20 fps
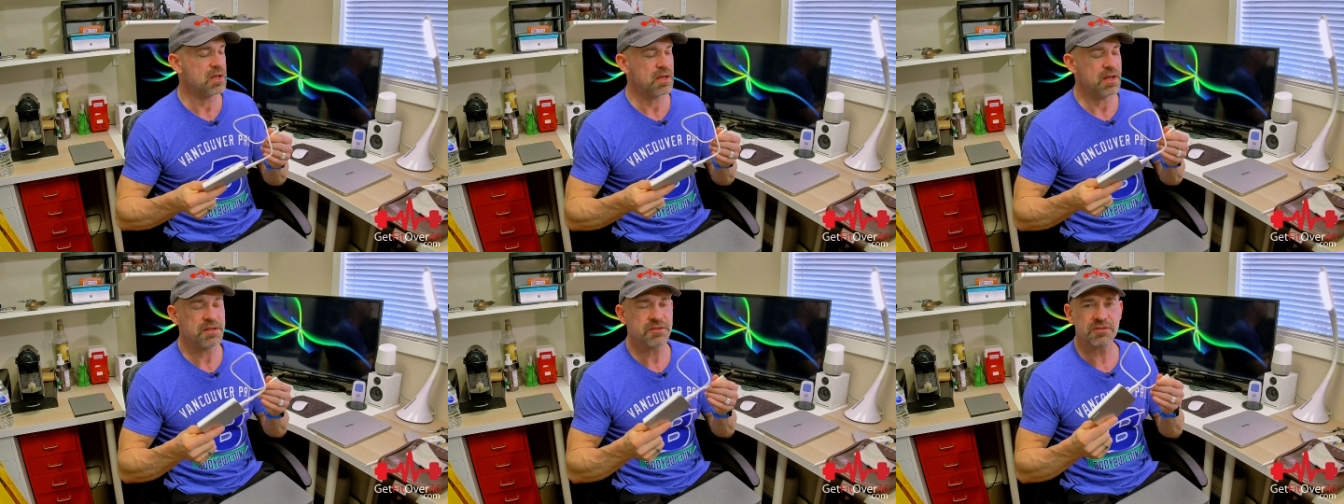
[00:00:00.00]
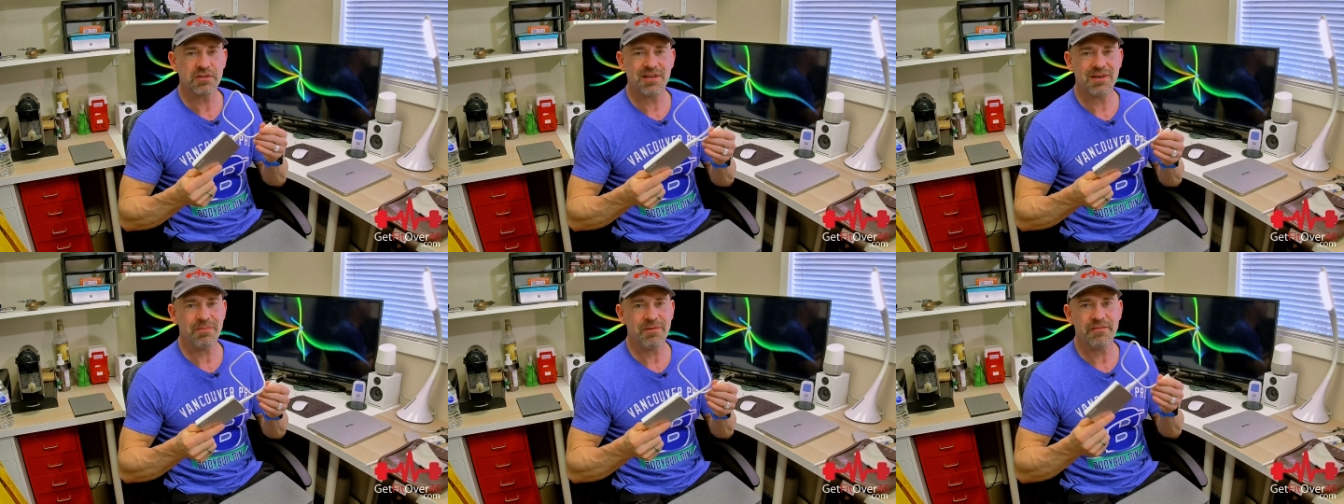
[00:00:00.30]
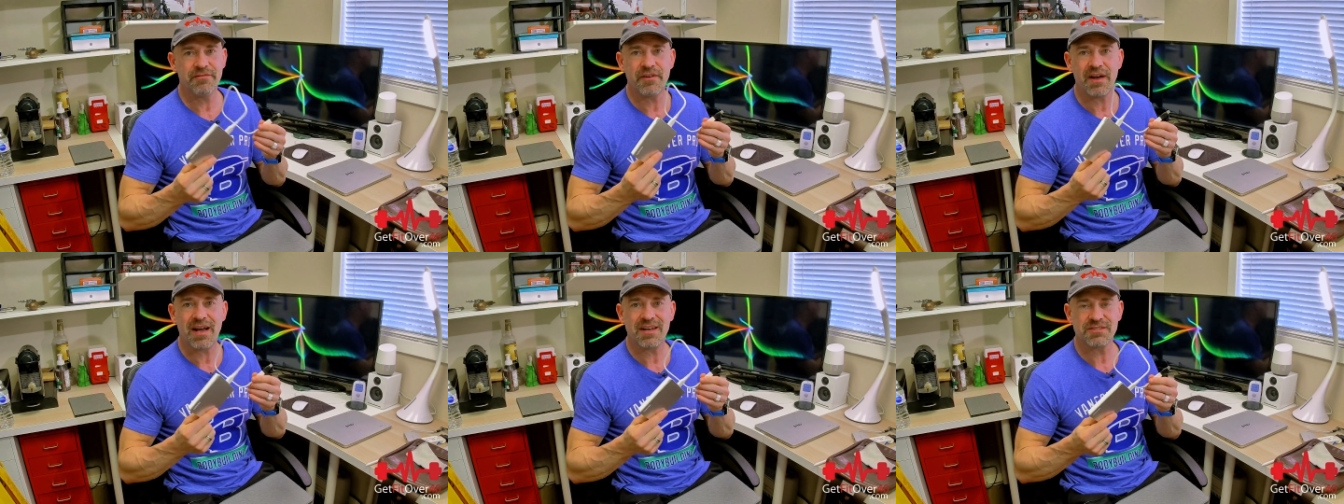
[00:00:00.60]
It's going to be
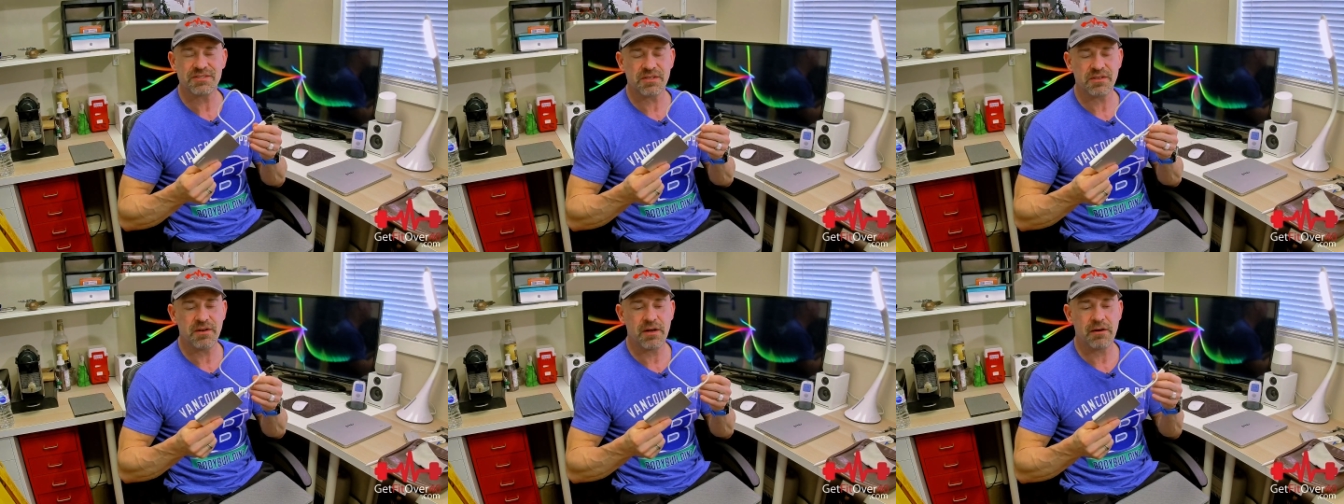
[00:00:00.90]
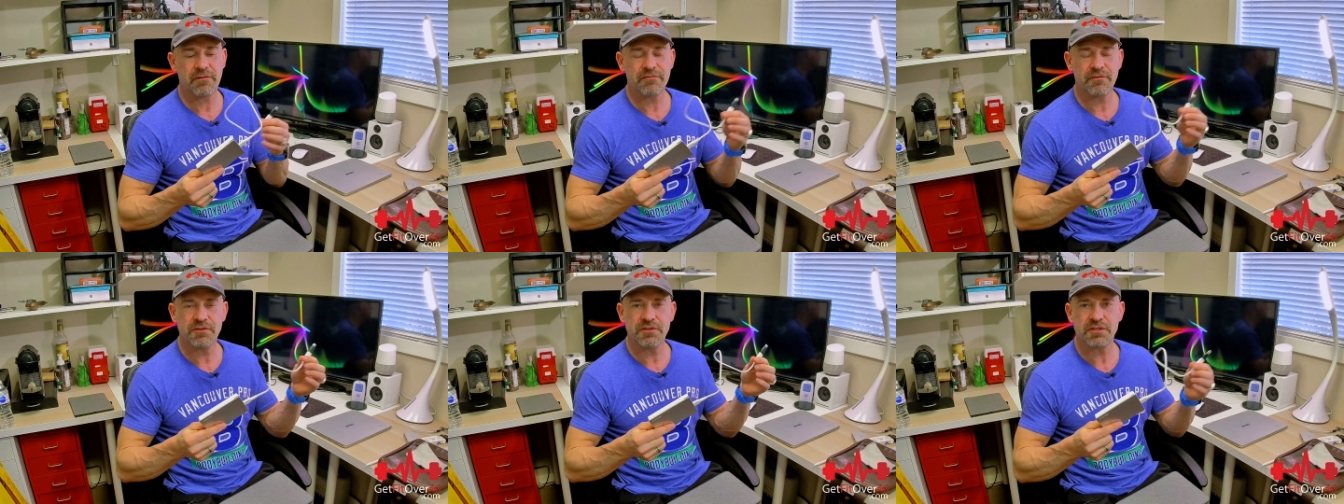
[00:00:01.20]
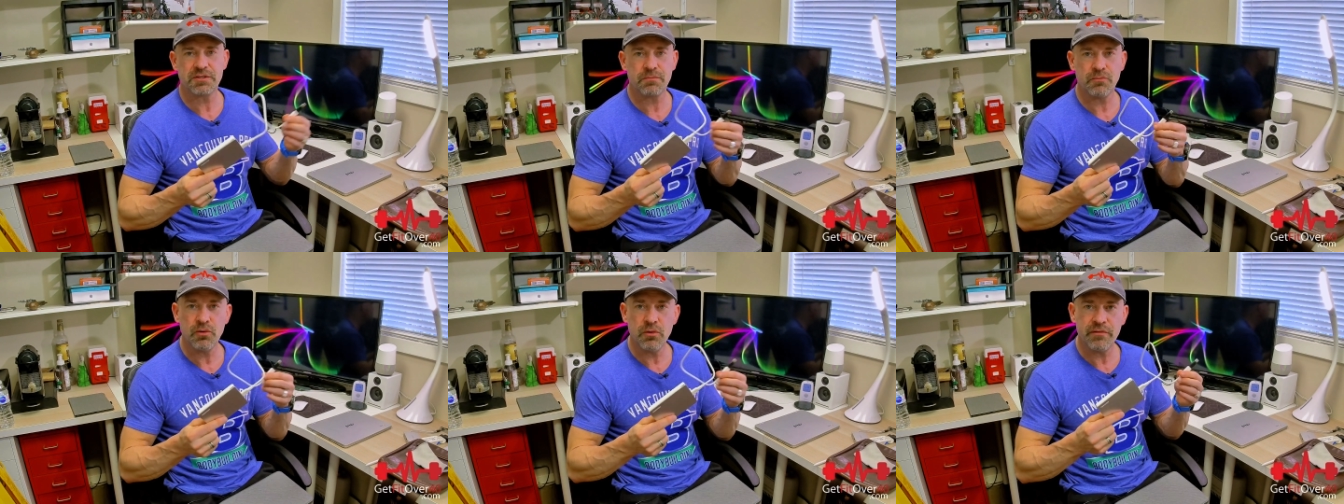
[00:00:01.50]
fast enough for
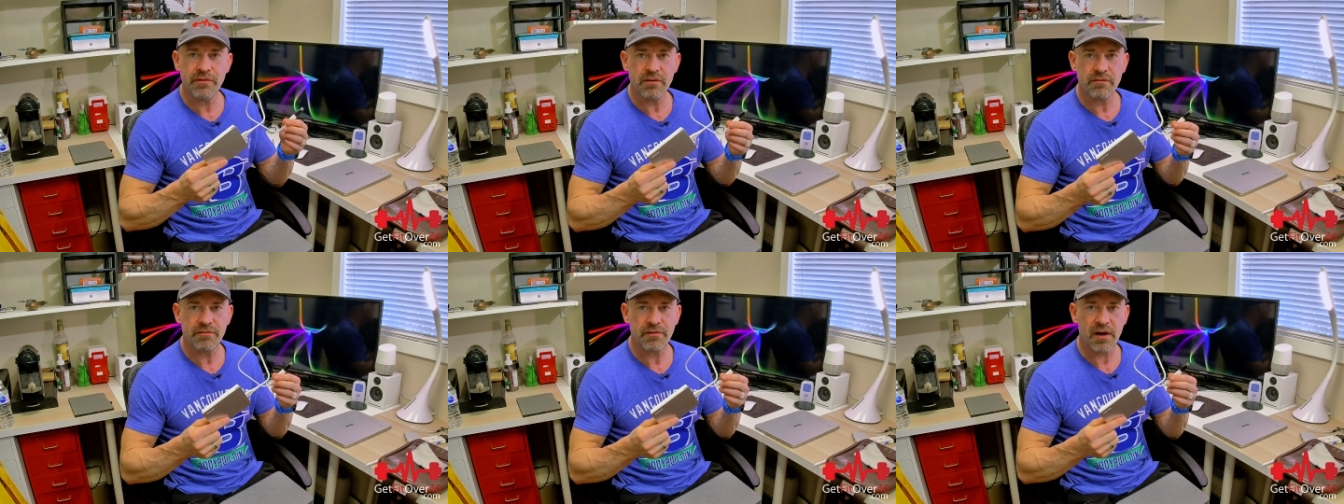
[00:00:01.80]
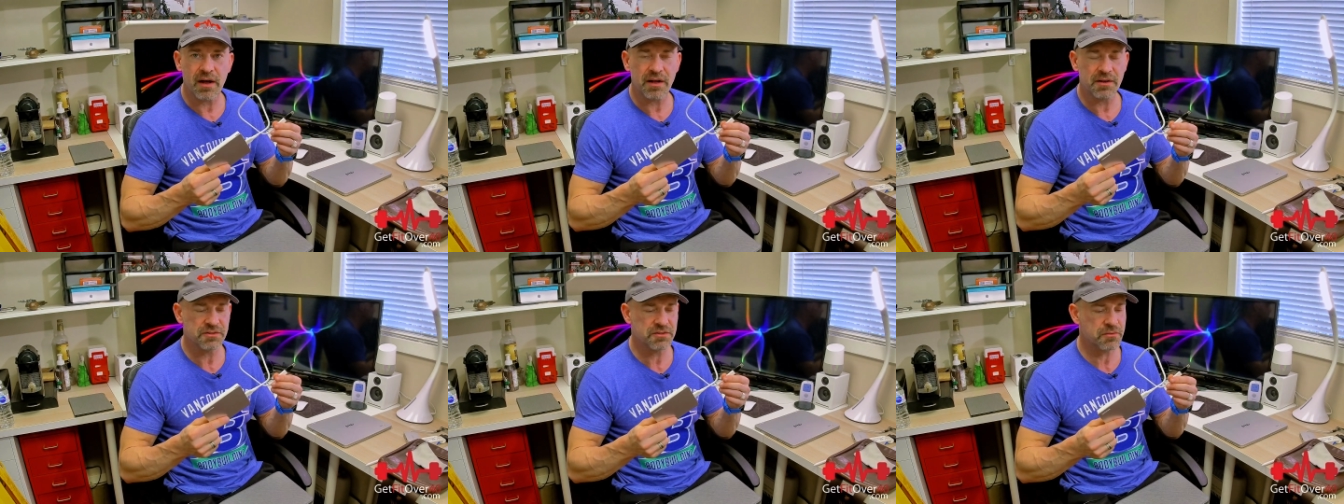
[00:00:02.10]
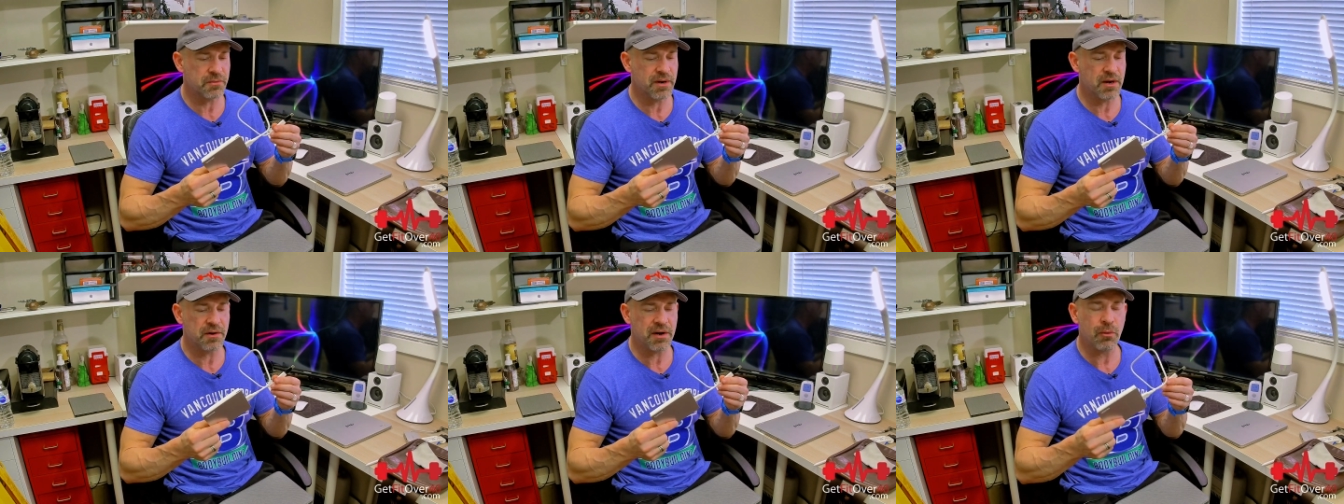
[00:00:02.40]
just moving files
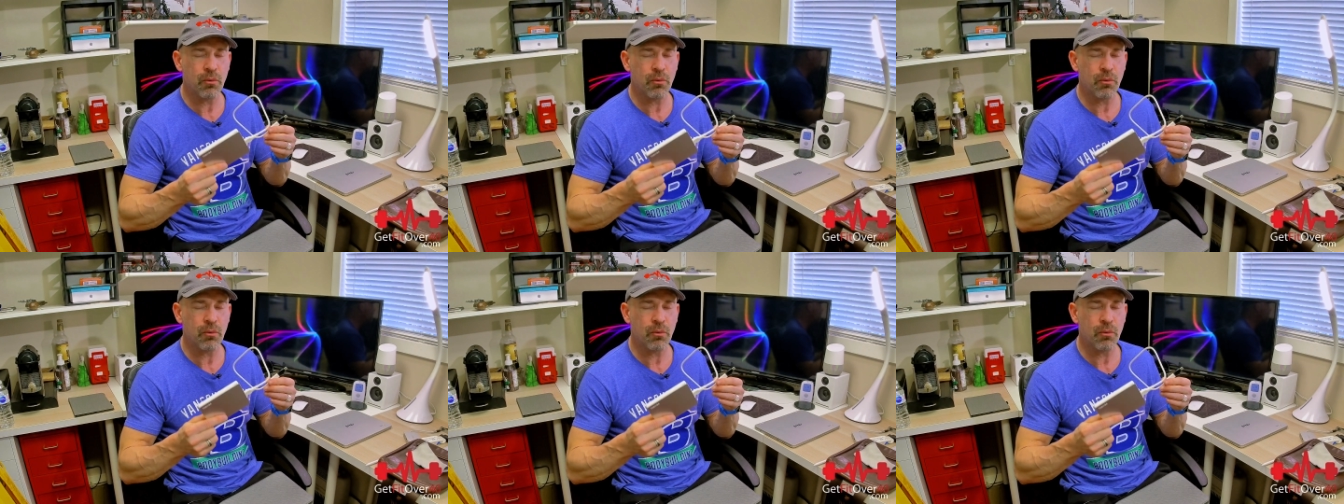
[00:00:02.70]
around.